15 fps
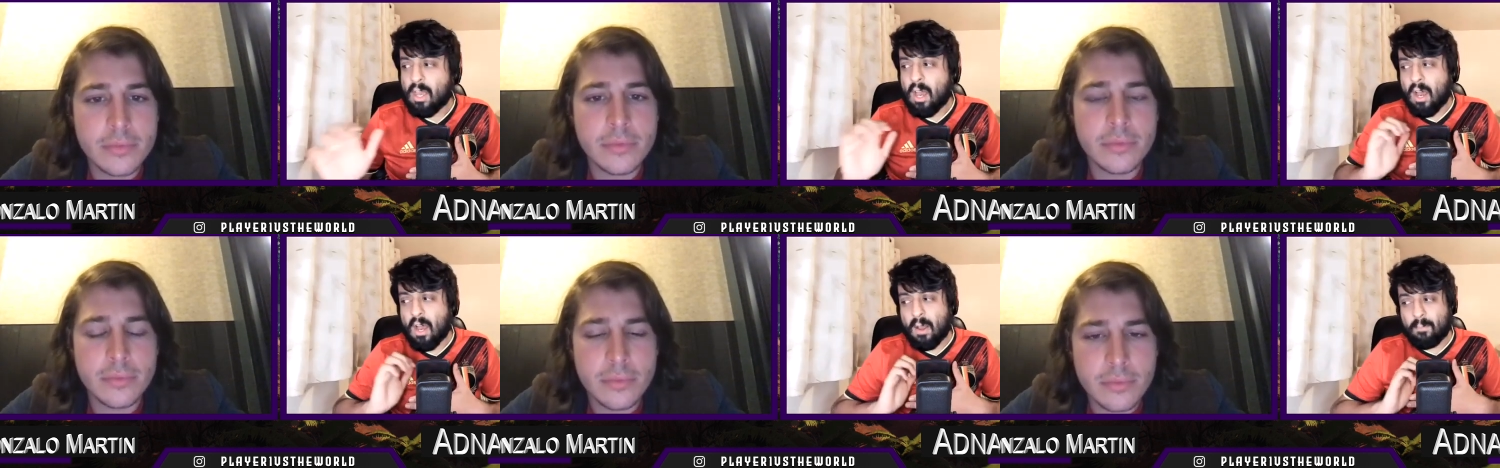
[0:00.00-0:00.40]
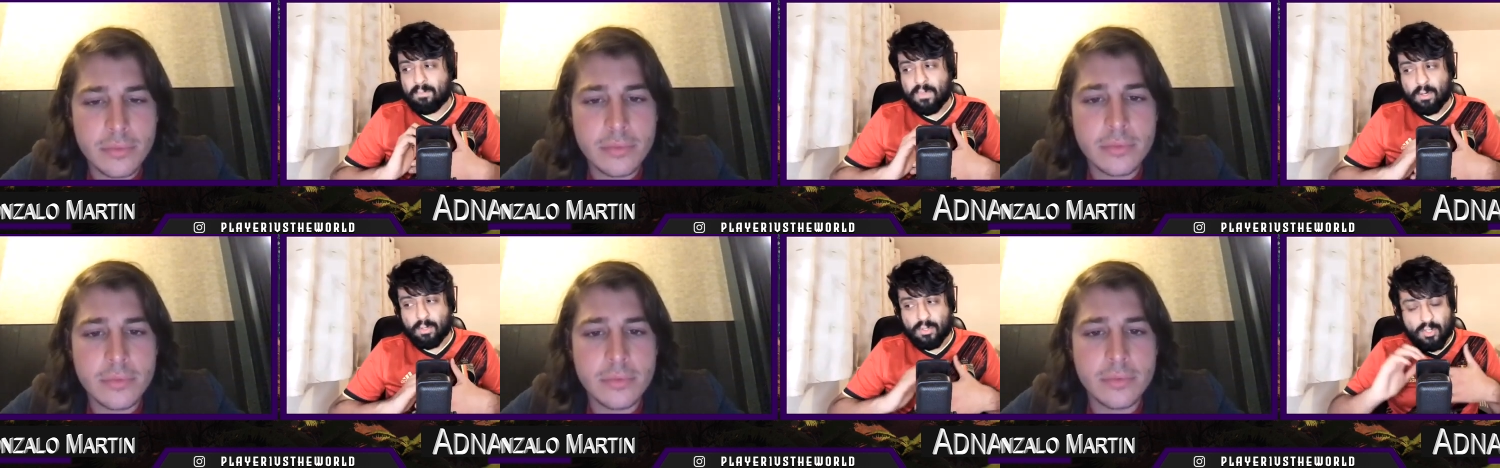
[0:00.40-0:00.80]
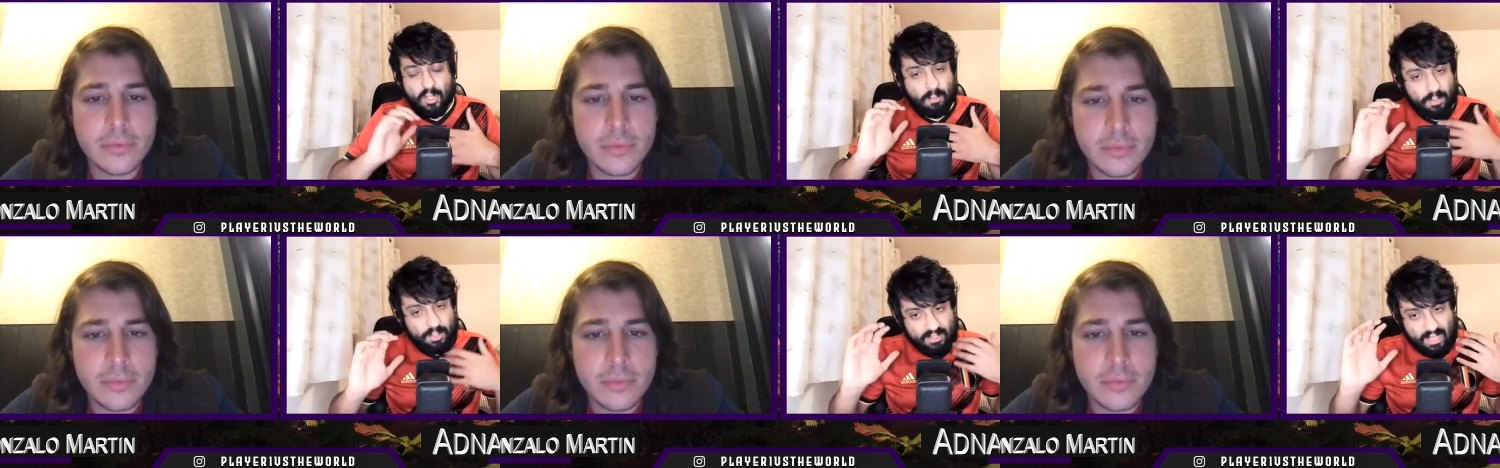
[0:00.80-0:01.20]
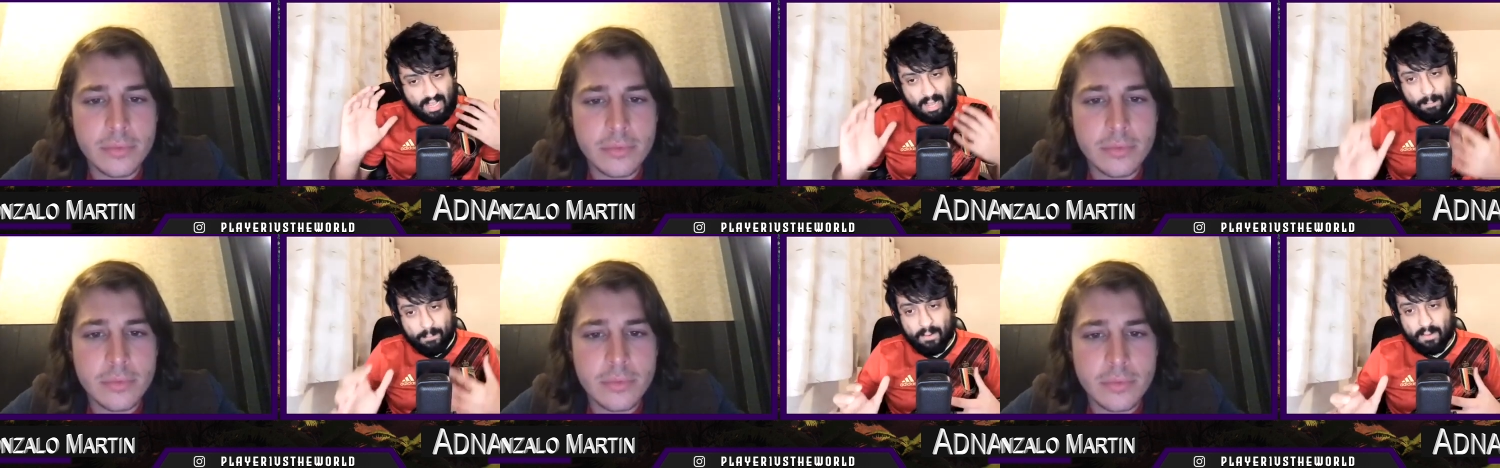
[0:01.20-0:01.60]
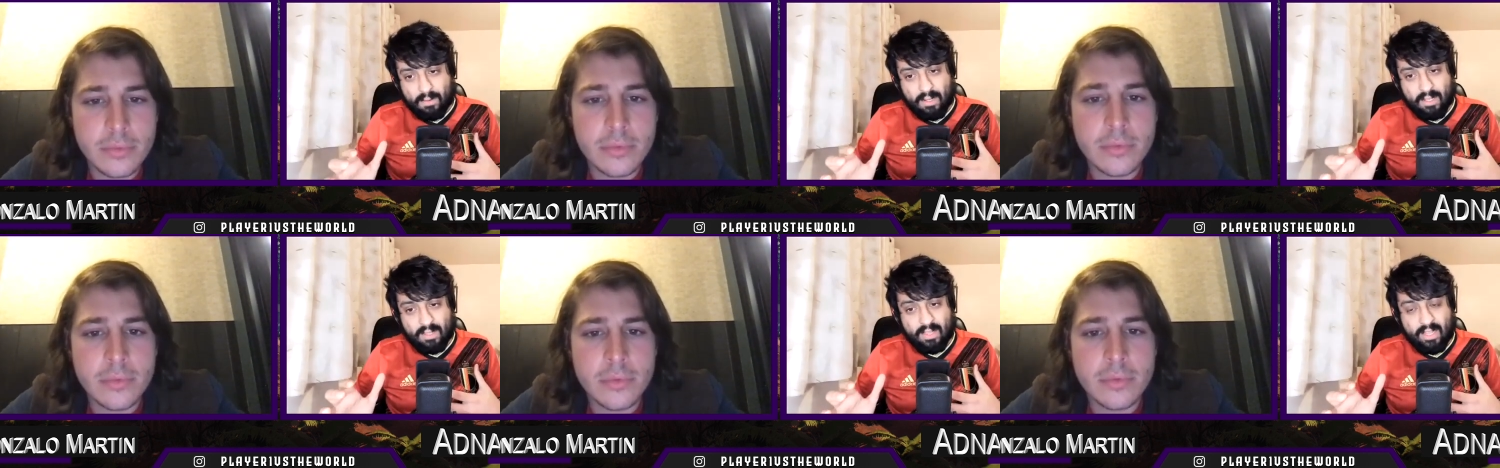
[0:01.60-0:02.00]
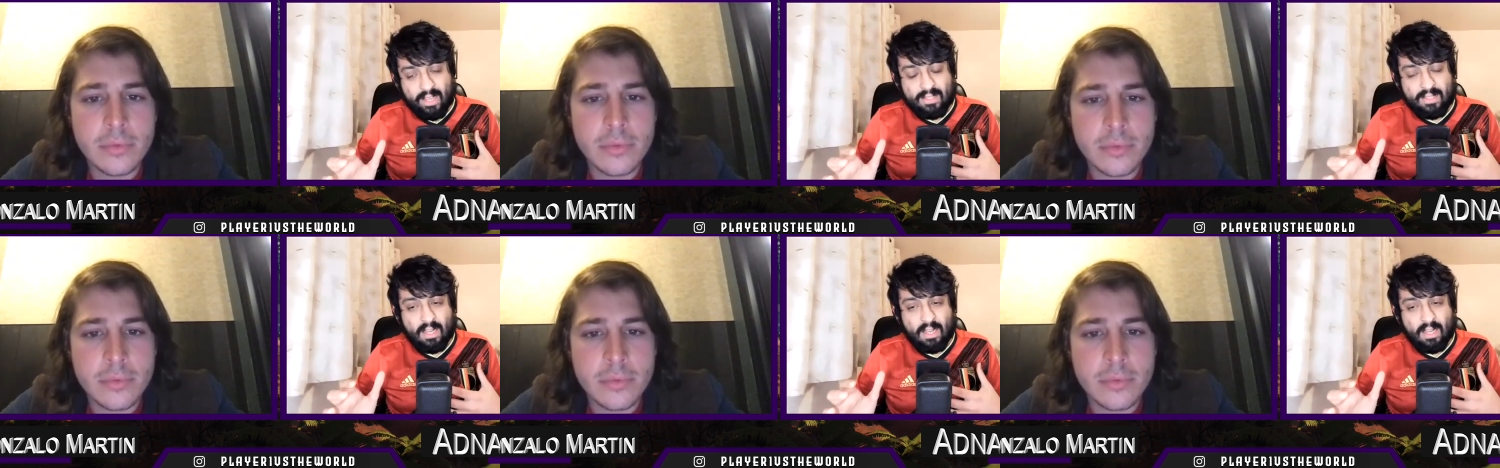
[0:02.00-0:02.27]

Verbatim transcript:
Speaker 1: Um, you know, so much has happened in this.